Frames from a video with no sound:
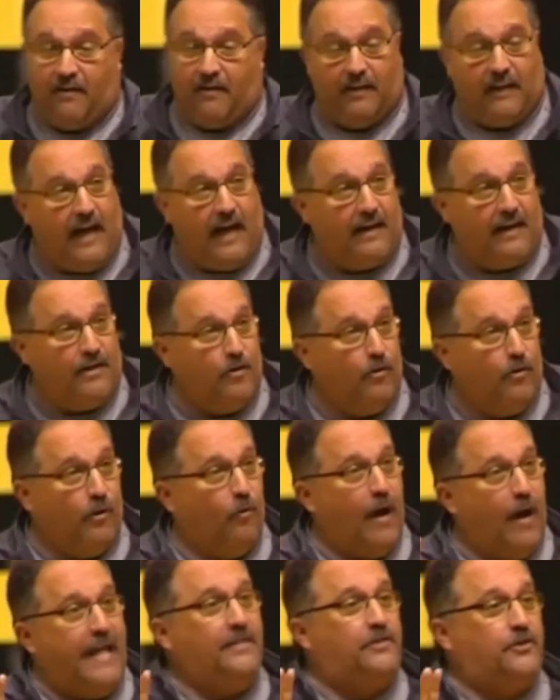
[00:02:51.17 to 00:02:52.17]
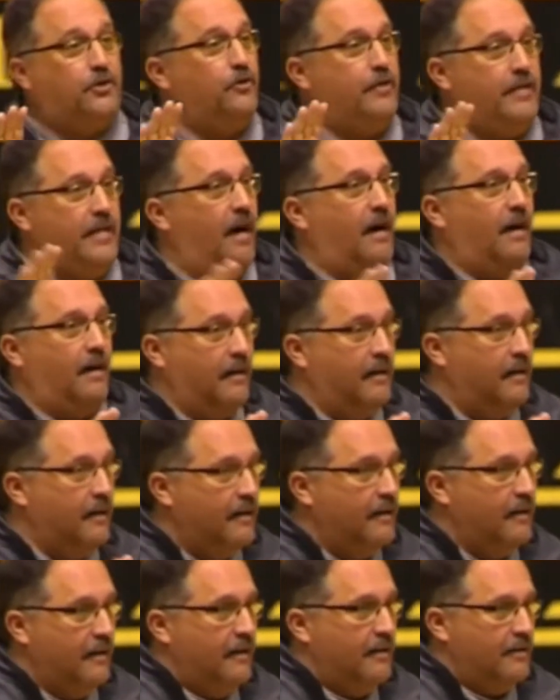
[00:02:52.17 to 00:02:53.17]
a lot of you are way too young
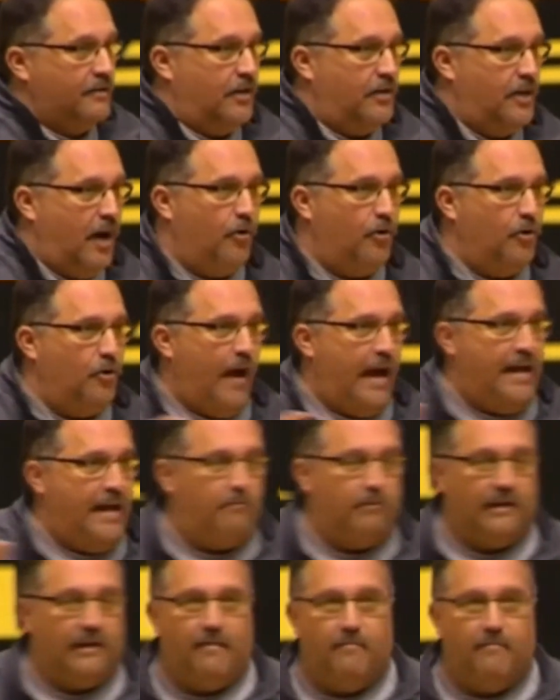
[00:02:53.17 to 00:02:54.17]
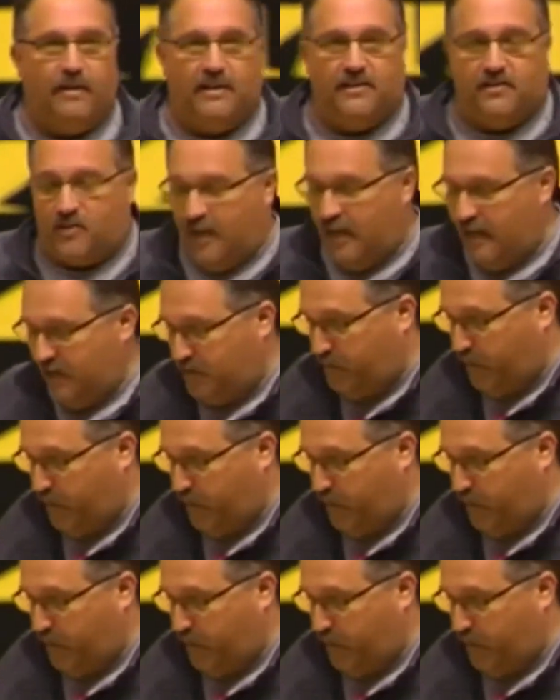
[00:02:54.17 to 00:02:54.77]
to know who Abe Lemons is.